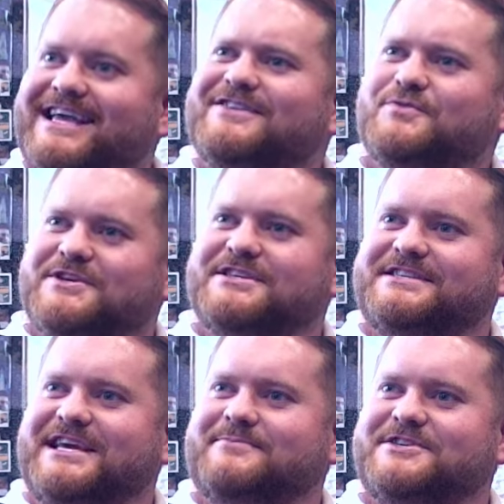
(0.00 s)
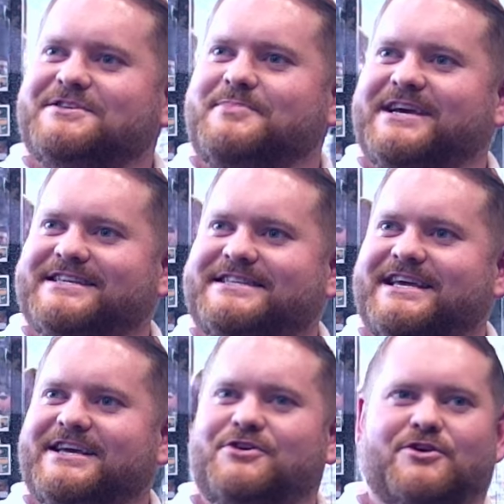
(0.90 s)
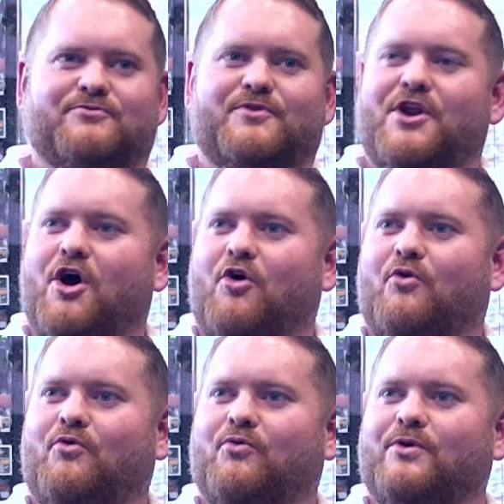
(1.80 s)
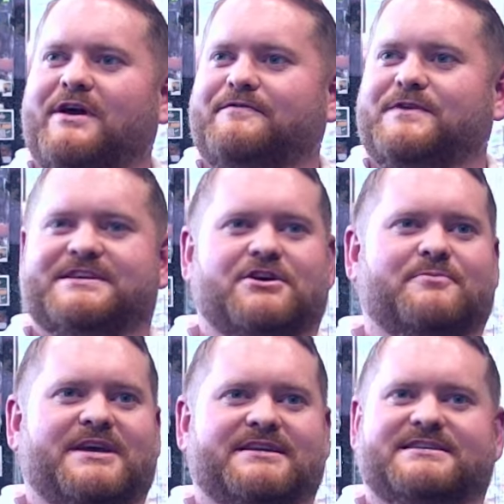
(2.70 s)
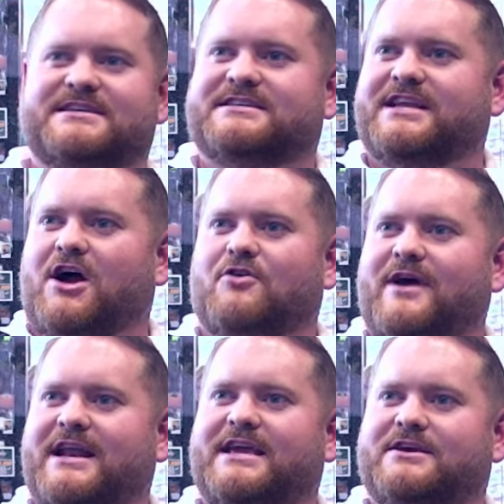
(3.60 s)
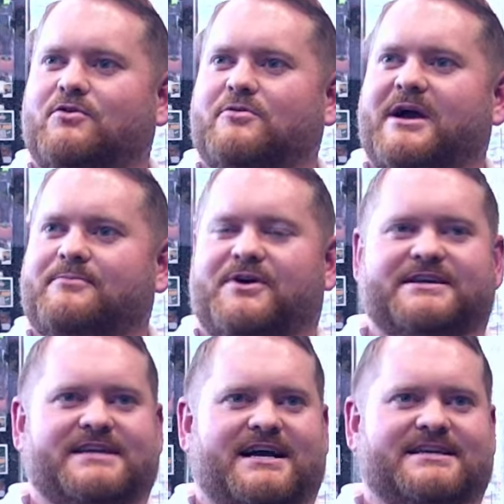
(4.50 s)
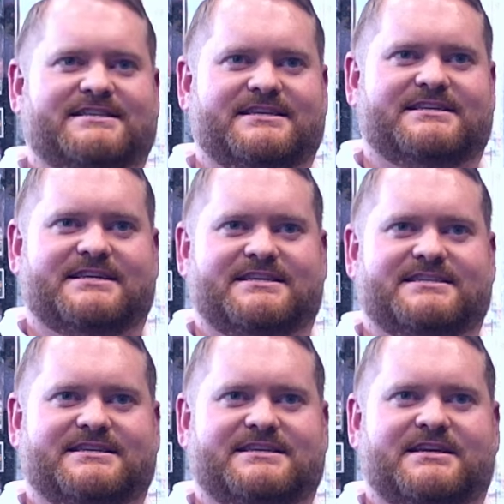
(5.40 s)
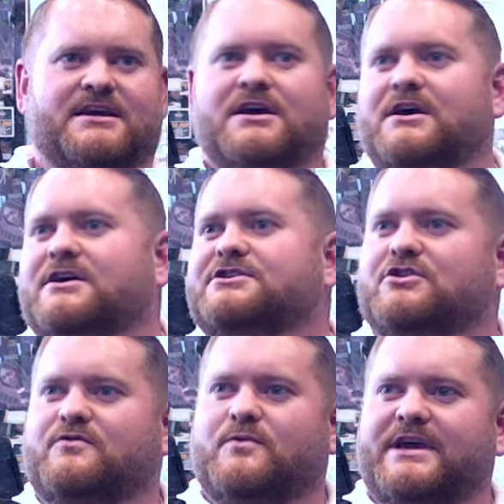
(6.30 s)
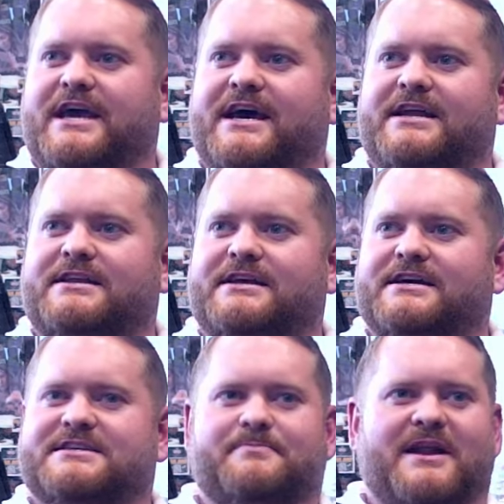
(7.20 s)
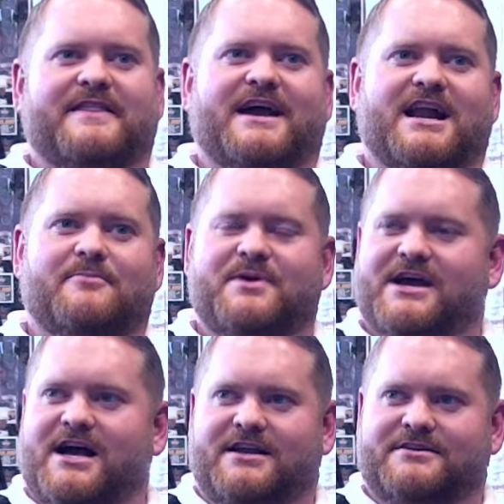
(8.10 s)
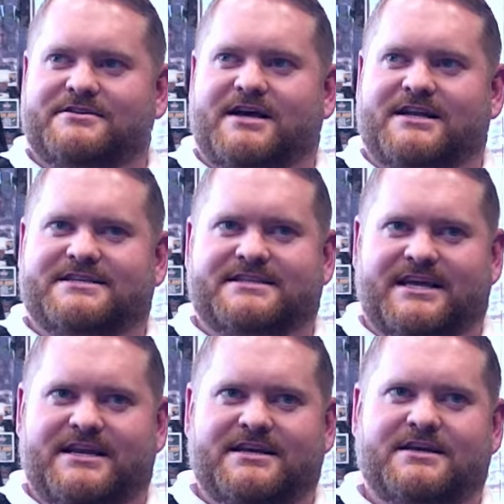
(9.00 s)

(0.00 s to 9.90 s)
Switching schemes is the biggest thing. You don't yeah. know if it's going to be consistent. Already, cornerback play is not consistent. Consistent. So if we had expended that kind of pick on on Sneed,